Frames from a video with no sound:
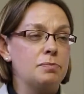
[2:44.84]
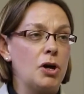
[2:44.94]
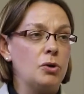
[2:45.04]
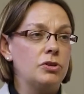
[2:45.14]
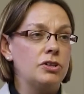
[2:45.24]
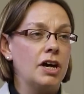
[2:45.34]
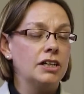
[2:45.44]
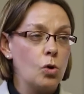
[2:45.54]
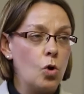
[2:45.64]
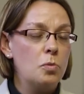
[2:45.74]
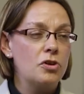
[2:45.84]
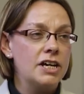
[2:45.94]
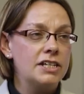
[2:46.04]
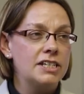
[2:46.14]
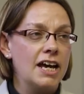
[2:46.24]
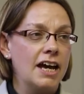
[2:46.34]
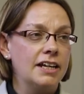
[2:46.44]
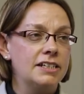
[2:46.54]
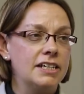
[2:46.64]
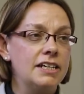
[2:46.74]
both a corporate
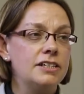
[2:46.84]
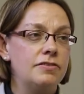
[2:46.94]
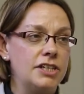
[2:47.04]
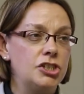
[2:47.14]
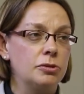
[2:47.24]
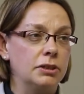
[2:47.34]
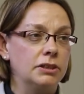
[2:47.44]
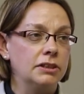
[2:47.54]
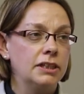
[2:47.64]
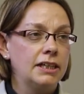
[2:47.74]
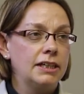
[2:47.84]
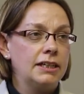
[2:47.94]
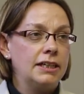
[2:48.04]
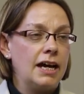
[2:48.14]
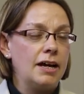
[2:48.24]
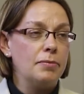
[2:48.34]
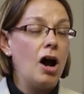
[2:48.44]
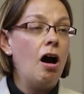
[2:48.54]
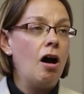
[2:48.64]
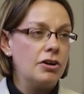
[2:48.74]
and an individual um,
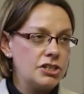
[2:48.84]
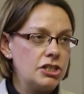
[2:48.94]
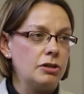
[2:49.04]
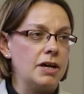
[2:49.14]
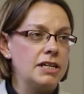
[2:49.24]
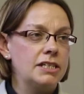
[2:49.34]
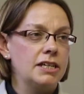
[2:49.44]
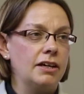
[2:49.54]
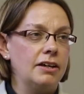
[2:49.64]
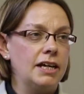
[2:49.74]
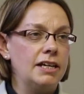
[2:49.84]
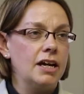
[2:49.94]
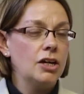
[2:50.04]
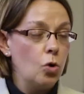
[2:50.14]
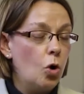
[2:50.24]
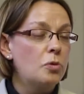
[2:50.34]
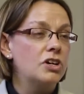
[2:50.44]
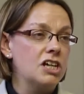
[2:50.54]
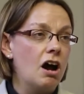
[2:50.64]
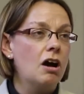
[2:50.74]
heart to it, uh, an, a
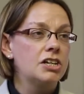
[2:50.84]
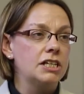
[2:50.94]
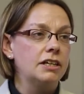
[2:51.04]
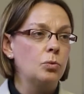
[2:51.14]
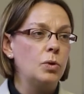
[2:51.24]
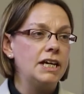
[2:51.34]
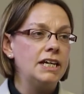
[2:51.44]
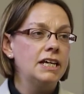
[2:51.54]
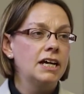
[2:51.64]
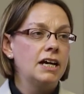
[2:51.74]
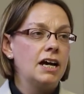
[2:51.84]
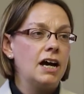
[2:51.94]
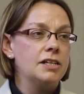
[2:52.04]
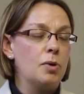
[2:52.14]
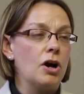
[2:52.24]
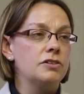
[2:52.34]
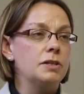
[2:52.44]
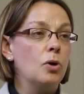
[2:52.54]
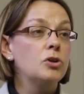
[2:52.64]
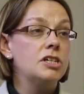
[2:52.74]
corporate heart, and that we, as part of
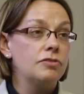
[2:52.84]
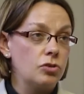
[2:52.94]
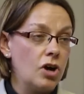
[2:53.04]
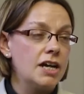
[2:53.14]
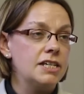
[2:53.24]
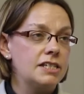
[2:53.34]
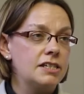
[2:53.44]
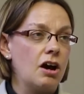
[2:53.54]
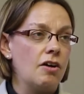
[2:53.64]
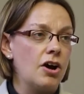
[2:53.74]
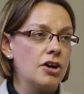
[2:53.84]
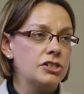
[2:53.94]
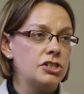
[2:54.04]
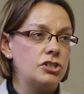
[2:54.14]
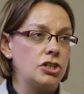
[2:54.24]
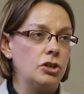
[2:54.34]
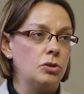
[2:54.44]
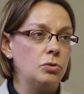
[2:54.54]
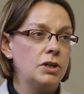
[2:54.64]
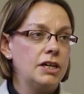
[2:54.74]
the body of Christ, are asked
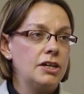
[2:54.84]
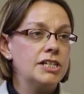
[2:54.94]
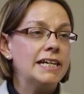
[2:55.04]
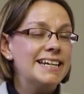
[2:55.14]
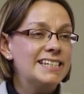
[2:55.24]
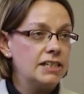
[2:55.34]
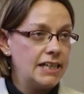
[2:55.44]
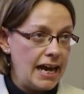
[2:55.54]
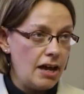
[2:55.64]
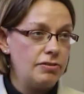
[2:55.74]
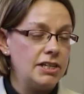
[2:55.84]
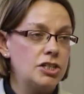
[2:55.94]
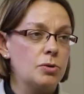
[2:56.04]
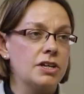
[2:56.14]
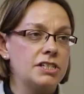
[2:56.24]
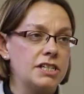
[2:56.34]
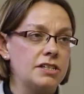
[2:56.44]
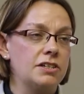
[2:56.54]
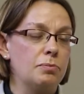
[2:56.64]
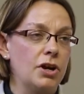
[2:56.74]
to, to listen carefully to our
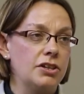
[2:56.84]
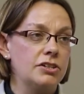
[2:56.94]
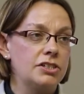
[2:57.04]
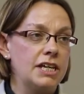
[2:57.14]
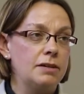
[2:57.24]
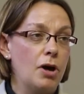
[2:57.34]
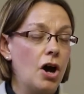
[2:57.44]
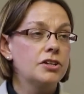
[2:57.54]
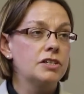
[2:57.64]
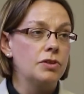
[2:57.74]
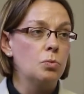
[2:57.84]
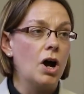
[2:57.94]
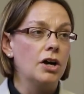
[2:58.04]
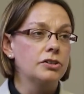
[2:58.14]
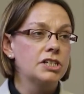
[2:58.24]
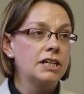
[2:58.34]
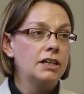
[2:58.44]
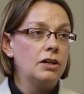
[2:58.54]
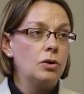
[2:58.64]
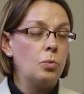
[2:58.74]
sisters and brothers in parts of the world
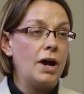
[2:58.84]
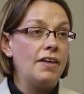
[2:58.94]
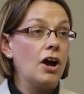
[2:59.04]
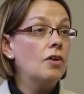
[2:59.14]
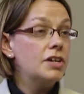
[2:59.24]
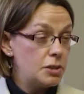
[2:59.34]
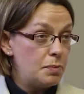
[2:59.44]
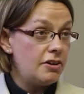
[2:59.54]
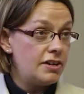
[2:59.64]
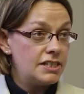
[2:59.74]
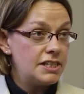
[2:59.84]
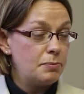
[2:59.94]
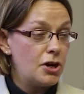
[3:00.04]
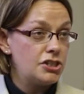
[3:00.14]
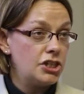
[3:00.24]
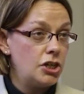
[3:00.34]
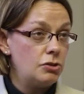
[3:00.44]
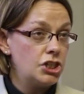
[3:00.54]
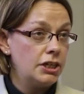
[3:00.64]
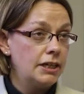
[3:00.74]
where they are experiencing
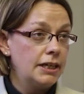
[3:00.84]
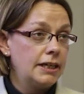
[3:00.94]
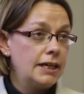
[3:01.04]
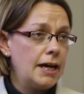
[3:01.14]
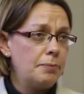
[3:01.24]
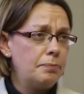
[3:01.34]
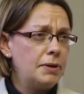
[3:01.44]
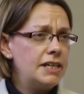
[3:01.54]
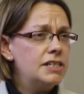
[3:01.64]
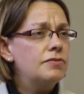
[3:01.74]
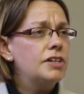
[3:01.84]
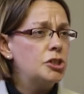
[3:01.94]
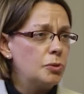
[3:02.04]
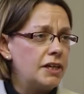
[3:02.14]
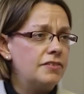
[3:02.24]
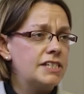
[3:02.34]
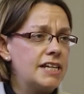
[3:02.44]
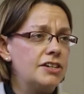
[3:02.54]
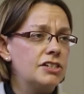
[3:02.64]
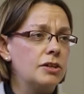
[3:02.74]
persecution, um, but individual in the
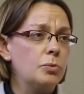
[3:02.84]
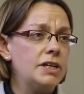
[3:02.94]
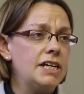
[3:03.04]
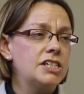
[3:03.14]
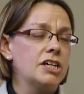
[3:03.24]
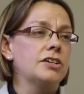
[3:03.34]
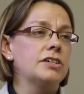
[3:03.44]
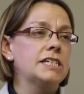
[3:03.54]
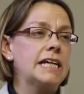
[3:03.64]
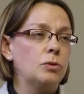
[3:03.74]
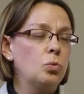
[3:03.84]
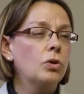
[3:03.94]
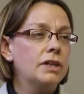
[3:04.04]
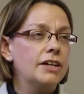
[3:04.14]
sense that we need to understand what